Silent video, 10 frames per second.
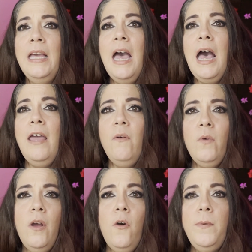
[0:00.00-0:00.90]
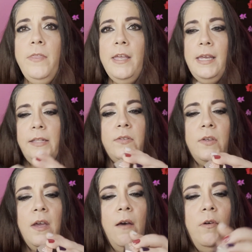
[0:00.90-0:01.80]
I don't want to open that.
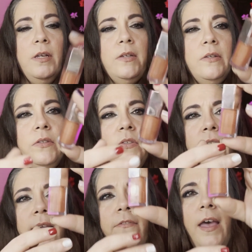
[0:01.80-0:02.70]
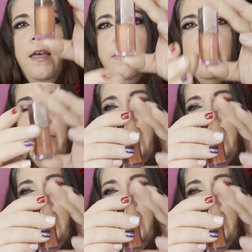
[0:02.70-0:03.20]
I want to save that. This